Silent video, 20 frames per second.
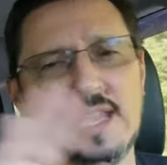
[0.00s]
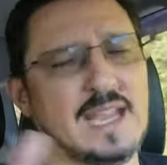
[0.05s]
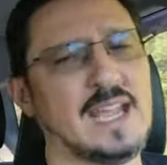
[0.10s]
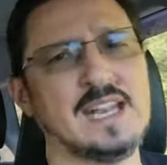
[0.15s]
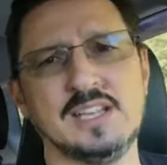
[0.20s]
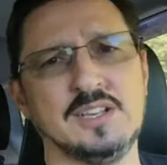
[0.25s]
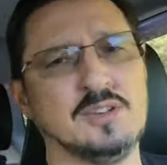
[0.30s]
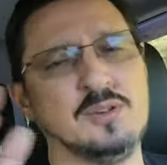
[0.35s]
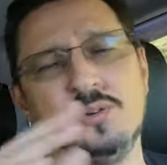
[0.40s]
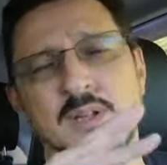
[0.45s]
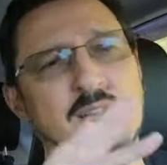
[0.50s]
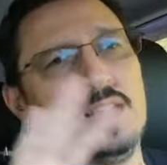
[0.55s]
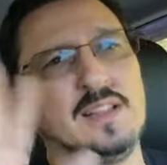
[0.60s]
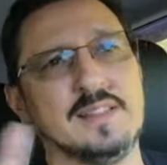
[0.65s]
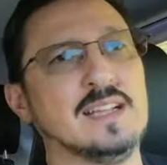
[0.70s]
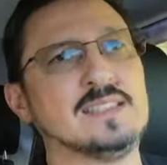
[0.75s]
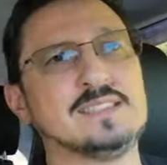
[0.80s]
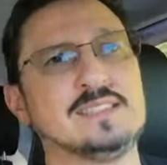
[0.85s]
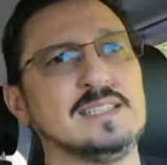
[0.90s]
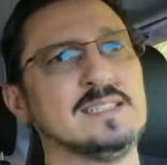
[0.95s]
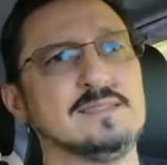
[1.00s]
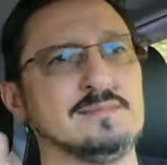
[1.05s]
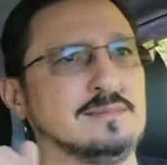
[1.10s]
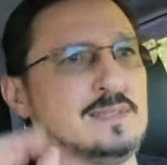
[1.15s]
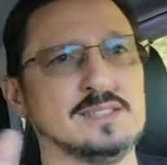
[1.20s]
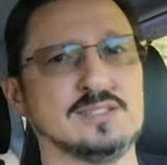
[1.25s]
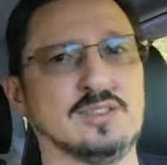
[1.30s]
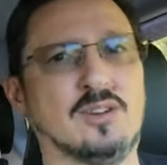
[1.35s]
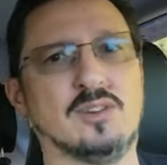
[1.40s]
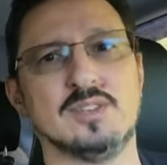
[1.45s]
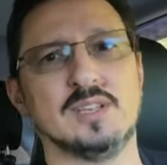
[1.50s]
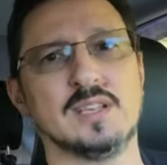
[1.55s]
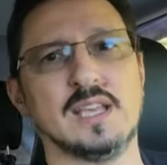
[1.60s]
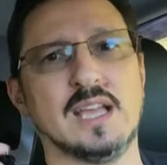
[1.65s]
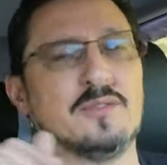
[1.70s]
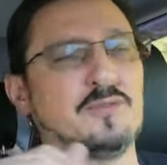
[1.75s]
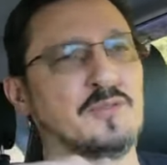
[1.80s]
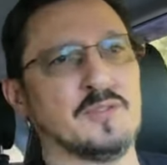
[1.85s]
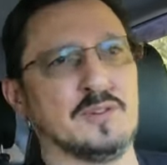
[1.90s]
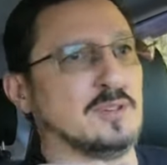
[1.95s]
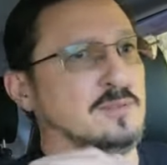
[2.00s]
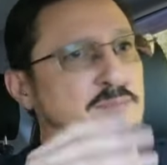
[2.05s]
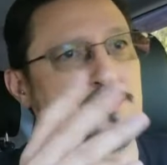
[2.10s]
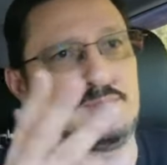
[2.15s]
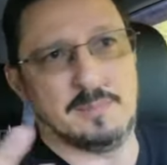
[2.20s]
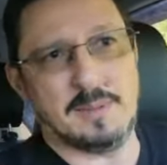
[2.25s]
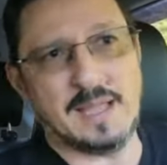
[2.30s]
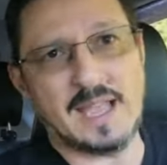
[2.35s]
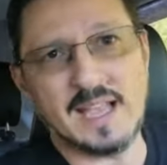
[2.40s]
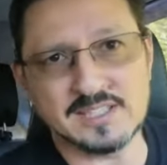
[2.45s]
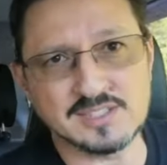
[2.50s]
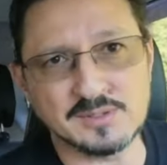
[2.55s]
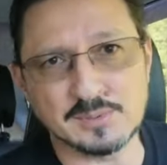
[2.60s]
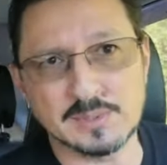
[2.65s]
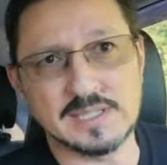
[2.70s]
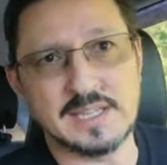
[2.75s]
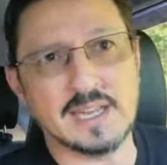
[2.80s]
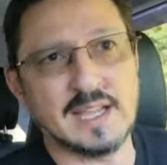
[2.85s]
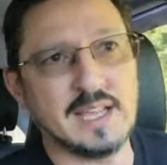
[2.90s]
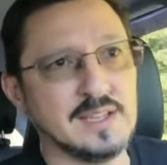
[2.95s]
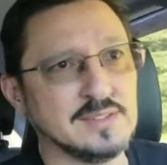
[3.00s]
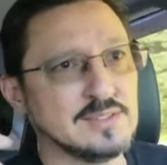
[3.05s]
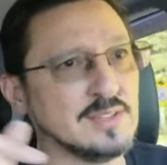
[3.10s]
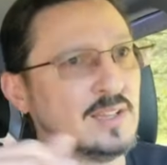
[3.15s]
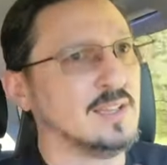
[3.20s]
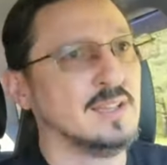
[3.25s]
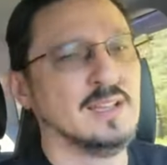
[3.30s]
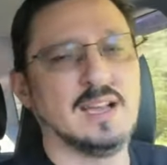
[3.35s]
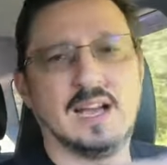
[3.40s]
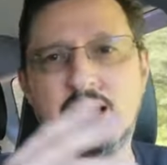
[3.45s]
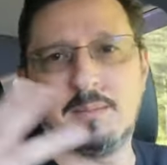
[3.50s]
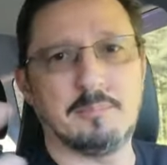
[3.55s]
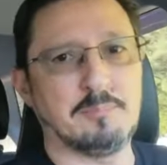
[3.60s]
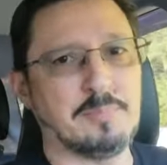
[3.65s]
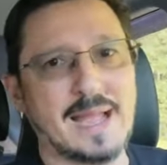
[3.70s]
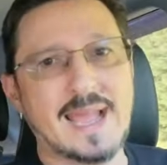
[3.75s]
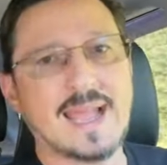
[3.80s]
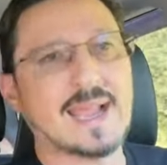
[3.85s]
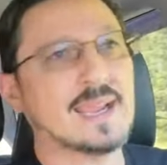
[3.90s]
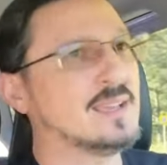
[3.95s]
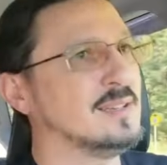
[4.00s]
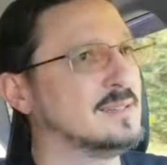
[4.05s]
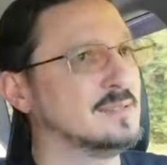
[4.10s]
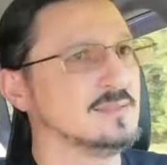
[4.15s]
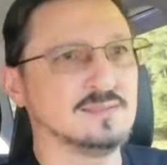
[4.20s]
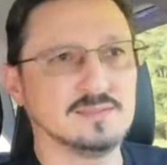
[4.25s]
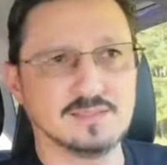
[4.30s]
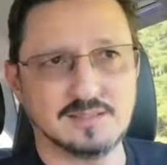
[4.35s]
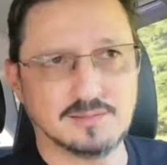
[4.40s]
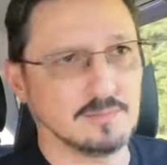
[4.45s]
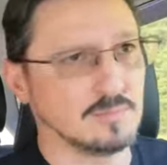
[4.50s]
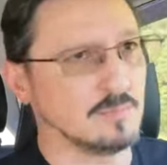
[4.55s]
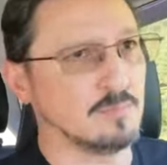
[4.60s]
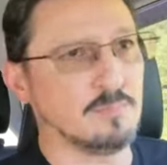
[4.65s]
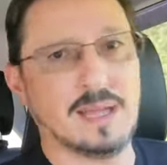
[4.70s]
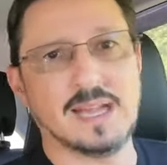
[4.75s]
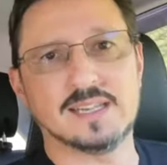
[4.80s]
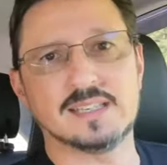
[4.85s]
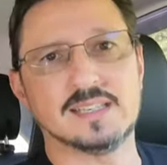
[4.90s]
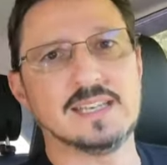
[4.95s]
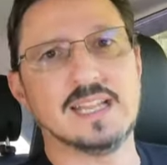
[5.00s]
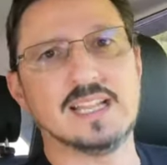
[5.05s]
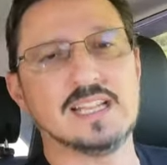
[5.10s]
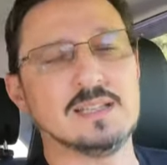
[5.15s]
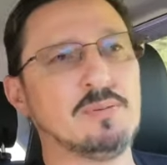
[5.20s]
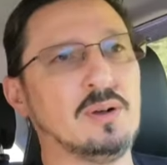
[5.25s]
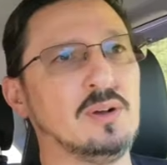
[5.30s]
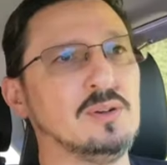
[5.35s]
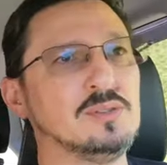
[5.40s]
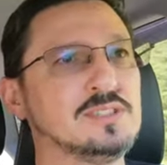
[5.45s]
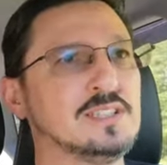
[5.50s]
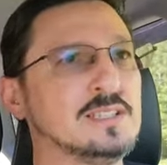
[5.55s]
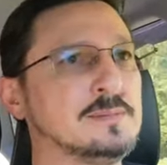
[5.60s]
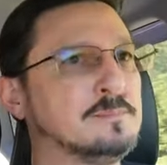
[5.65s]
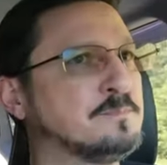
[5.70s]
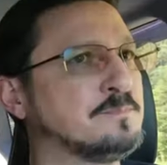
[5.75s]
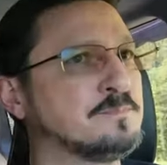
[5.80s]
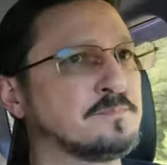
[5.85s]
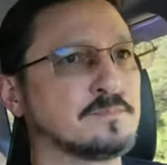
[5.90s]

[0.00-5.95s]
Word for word: Anywho, that's it. That's all you get for the past three days. I'm back, back to daily posting,